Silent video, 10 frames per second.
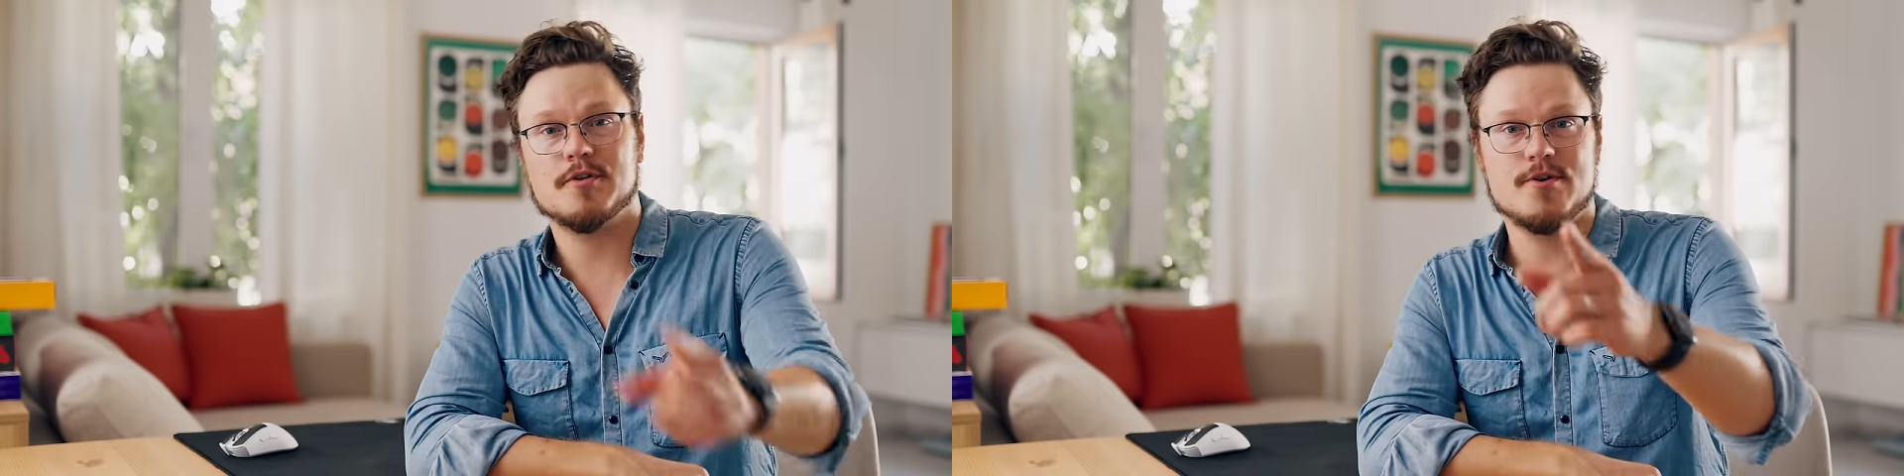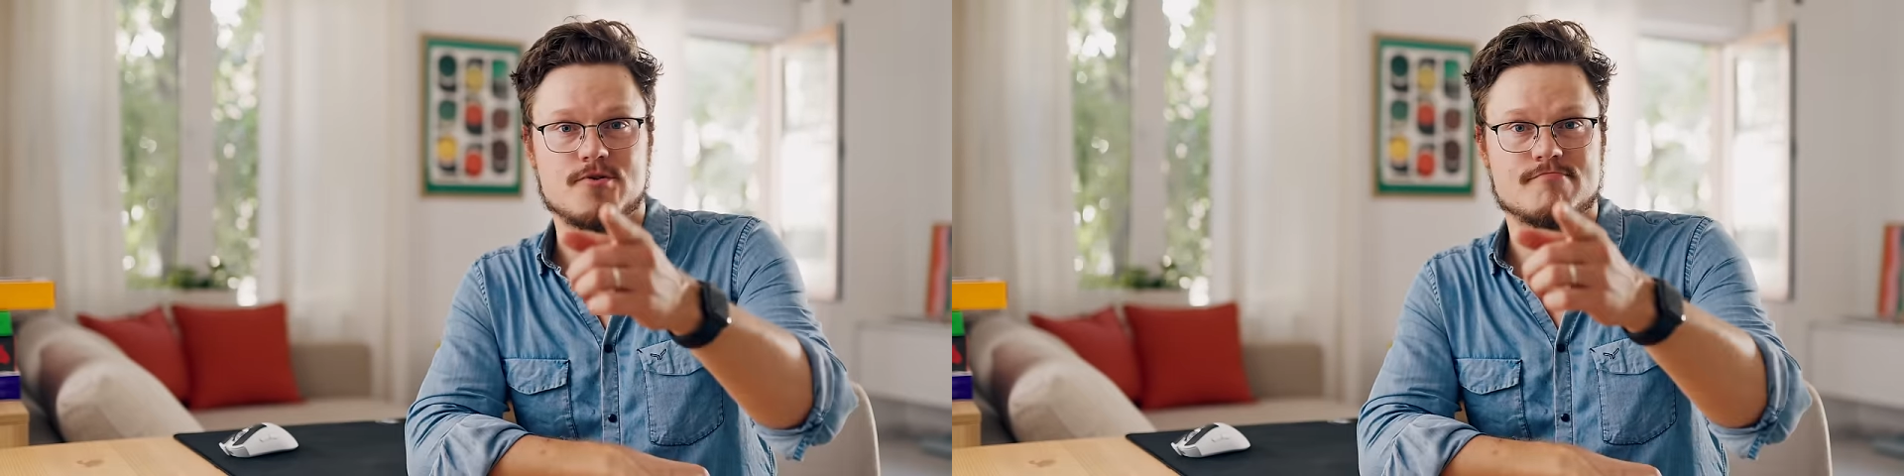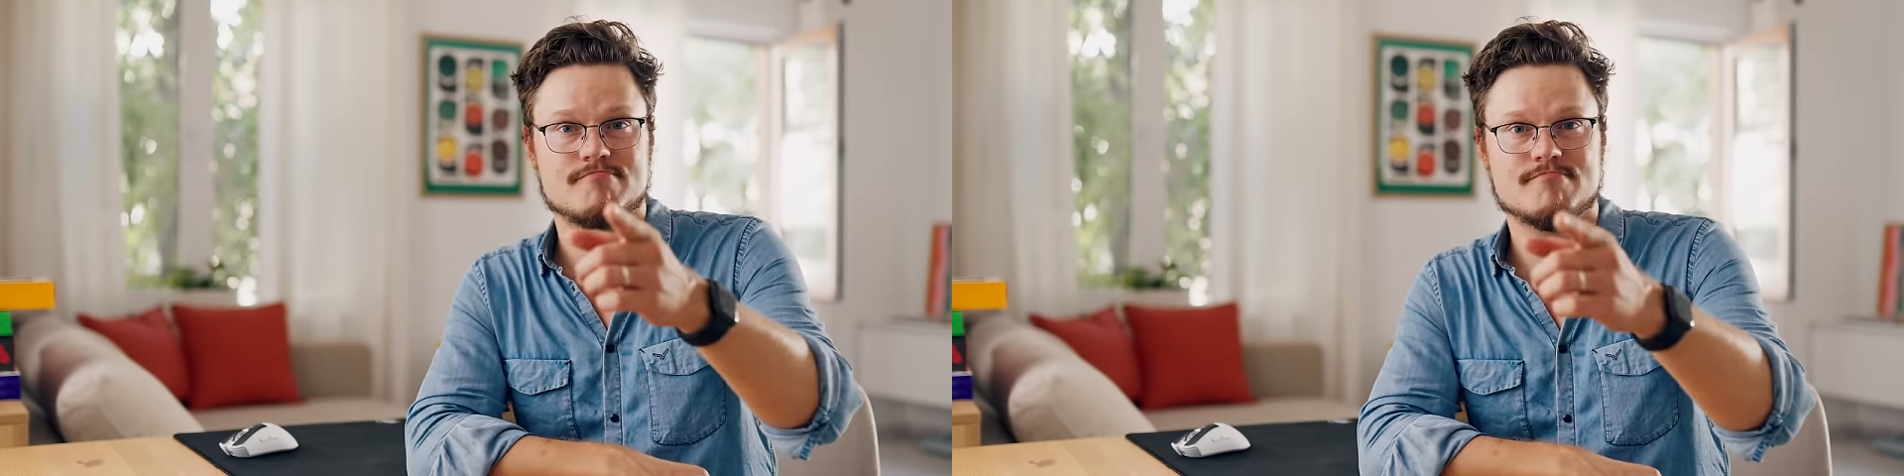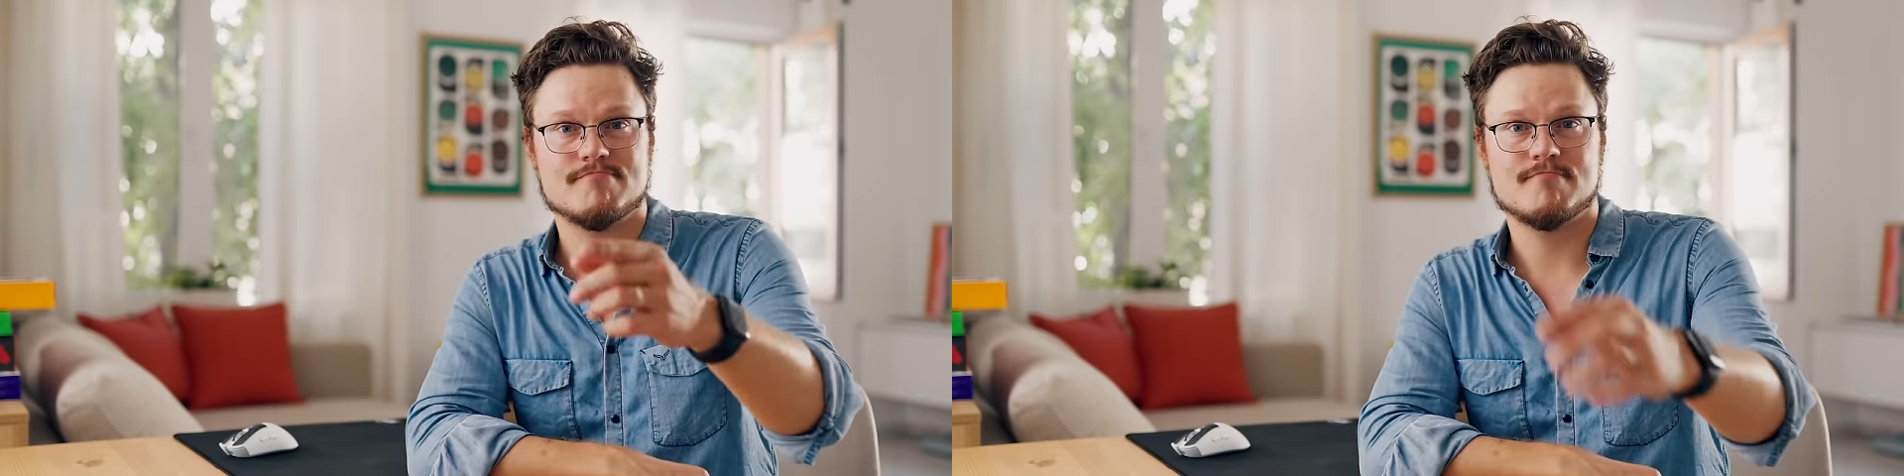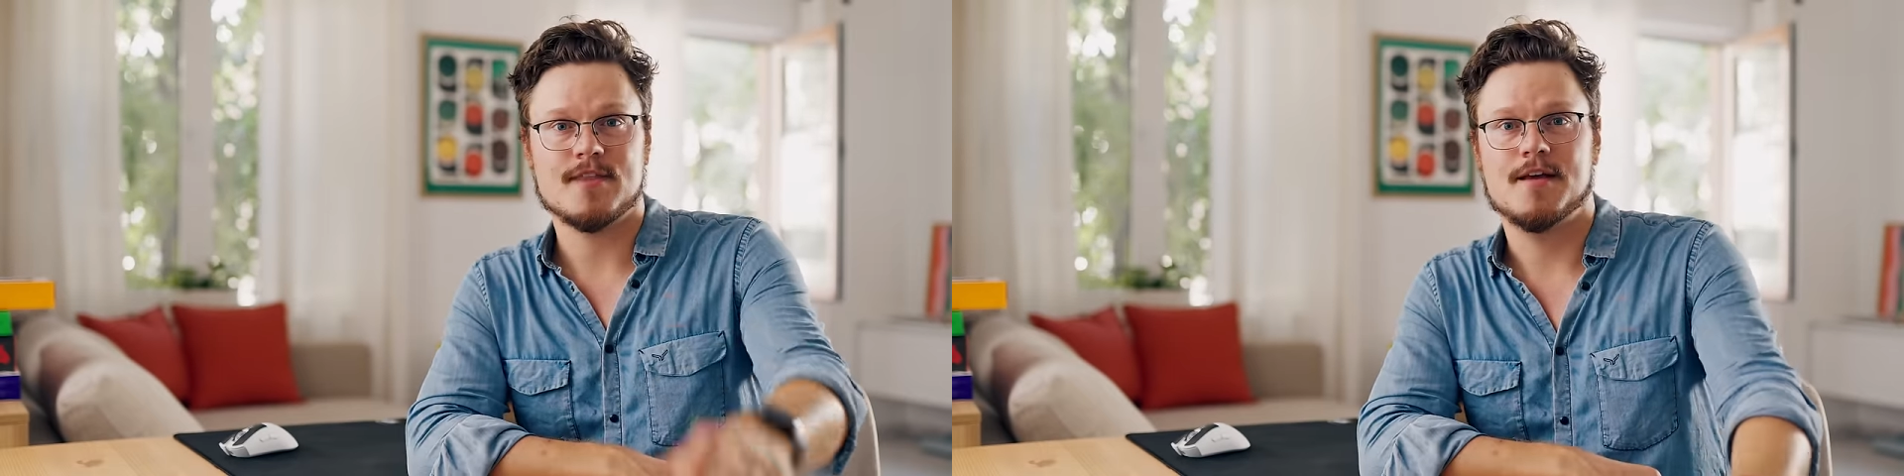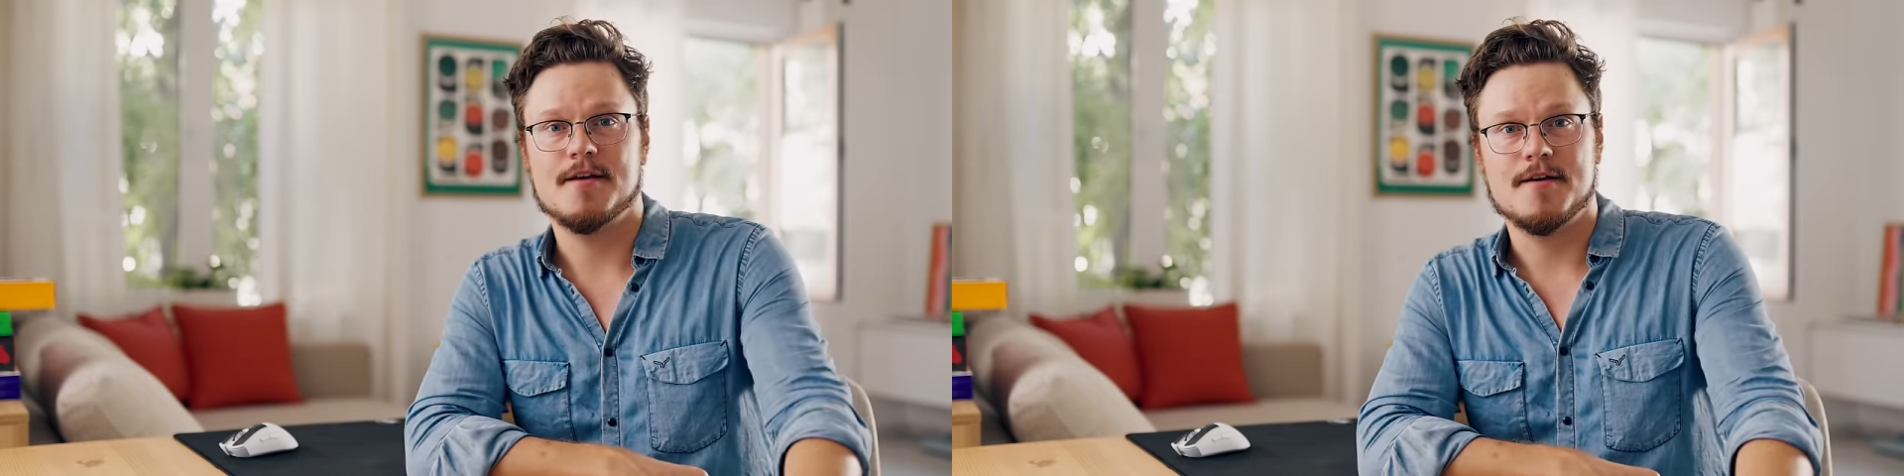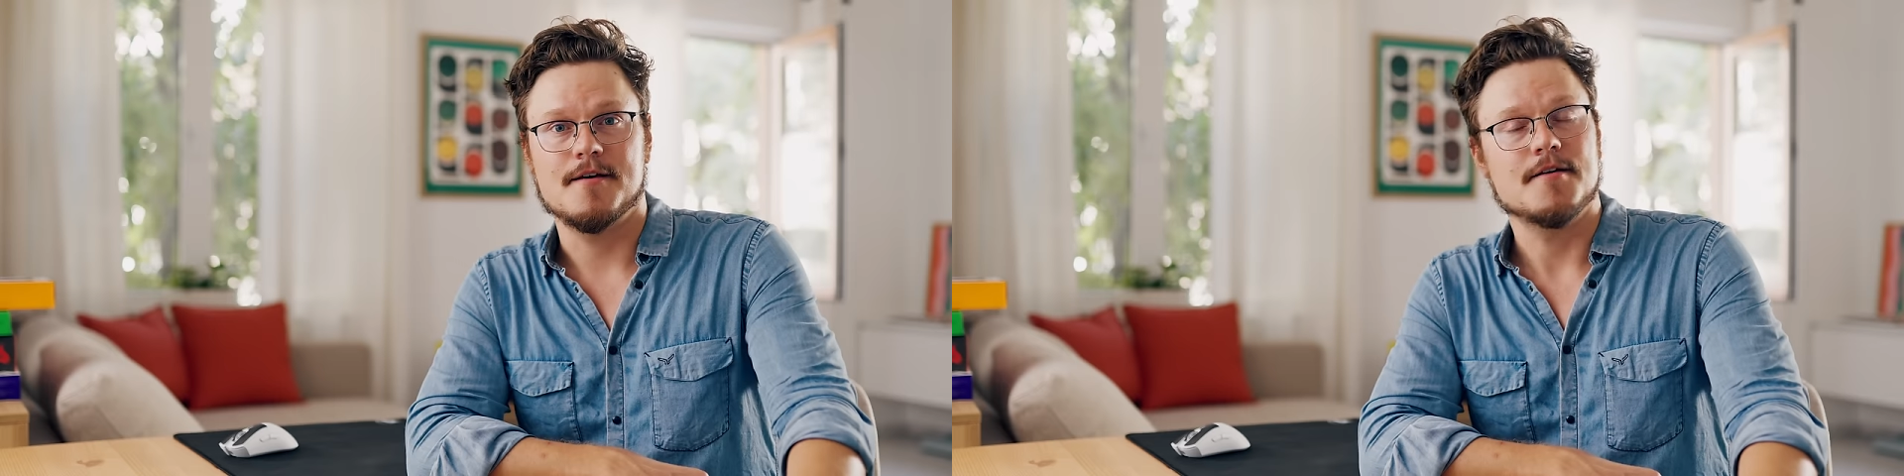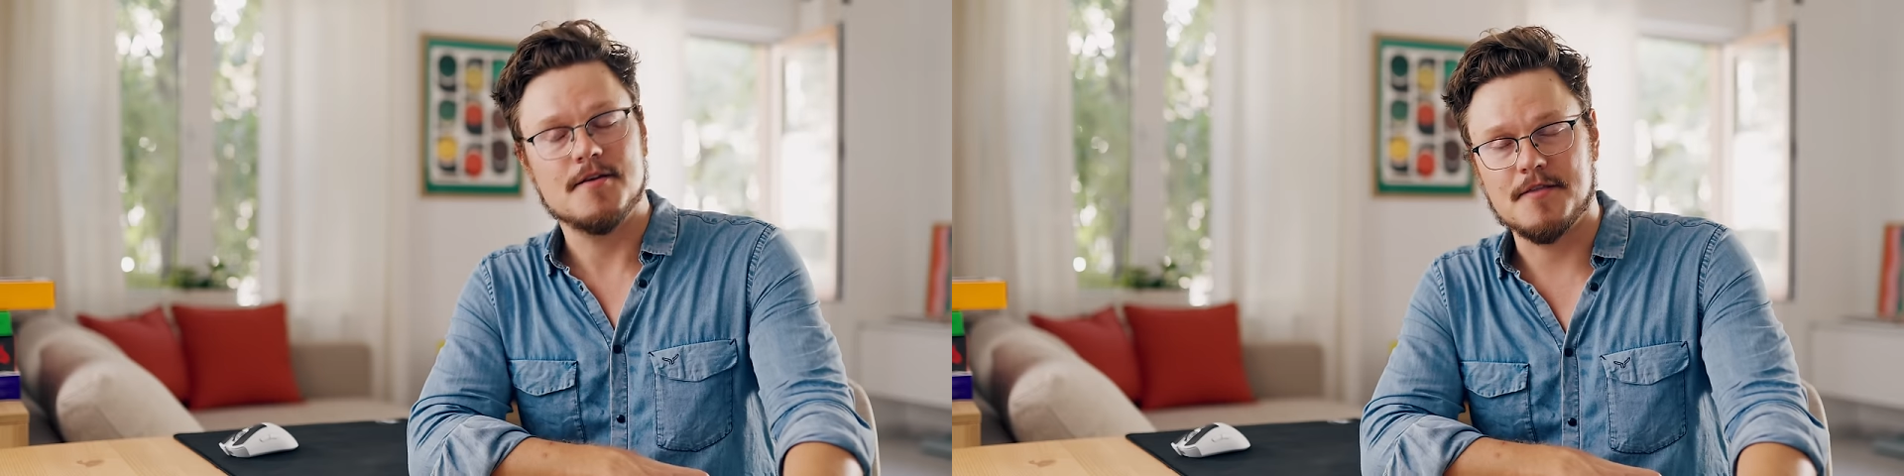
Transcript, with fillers: to you in